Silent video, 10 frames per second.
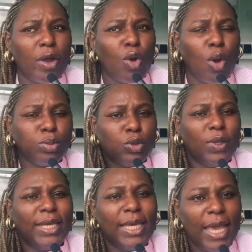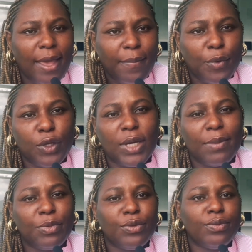up to a year, but you can
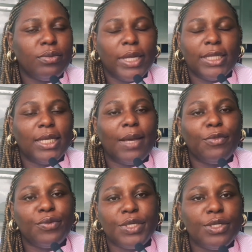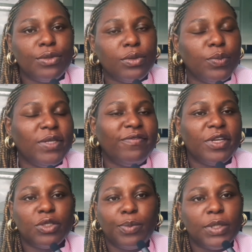be like they can be renewed with the federal
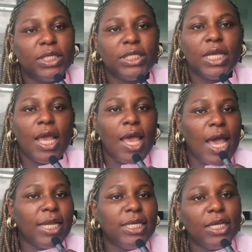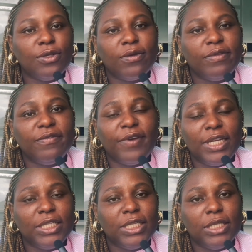police at the end of the
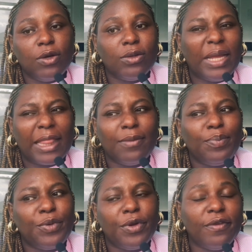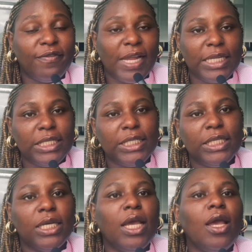validity or like the period of validity.
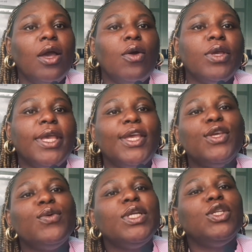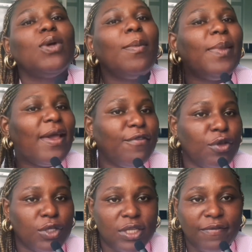Okay, you need to apply for your
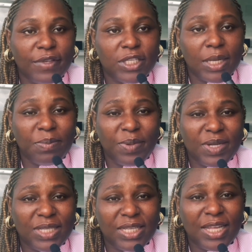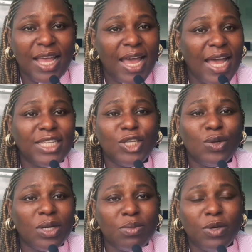student visa in person at the
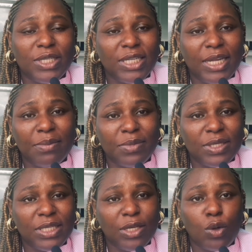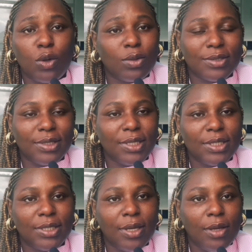local Brazilian embassy or consulate.
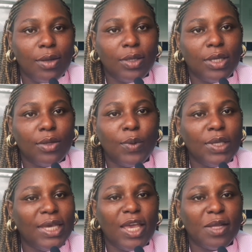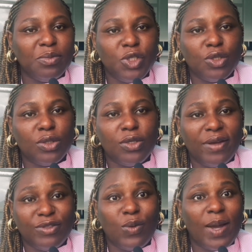Okay, when you get your admission, you have
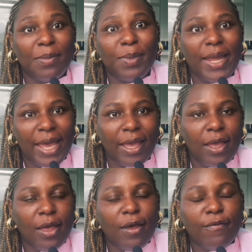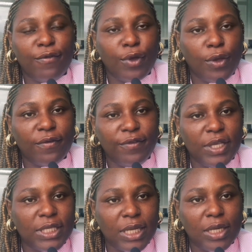to go and apply for your
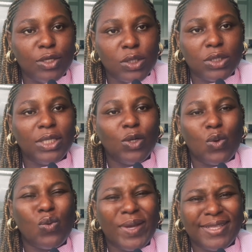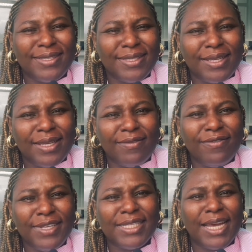visa. It doesn't equate
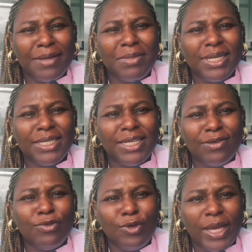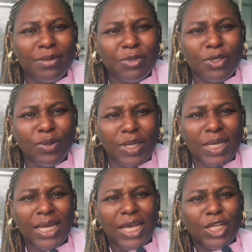visa immediately you get admission. Okay,
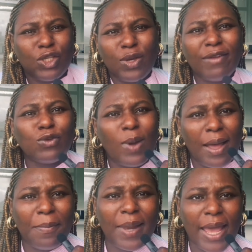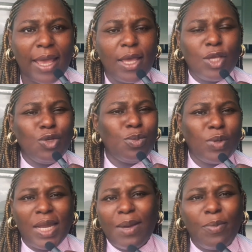so you have to go and apply. You book
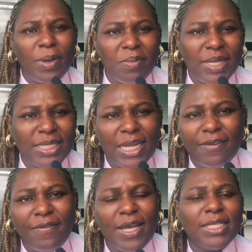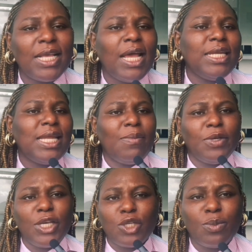an appointment in advance. The
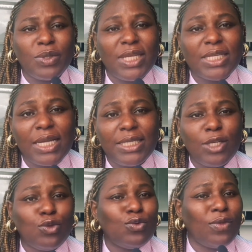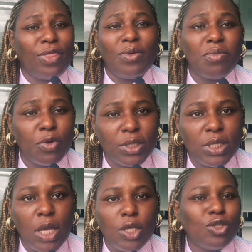application process can take 2 to 3 months,
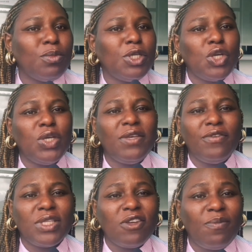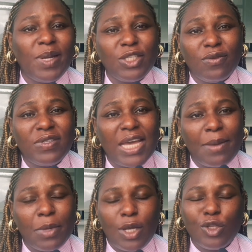so make sure you give yourself plenty of time
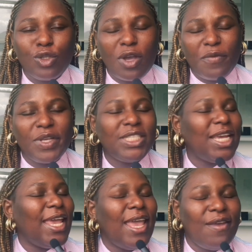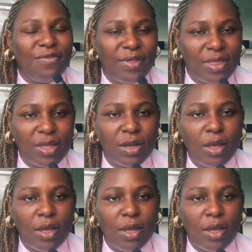to arrange everything.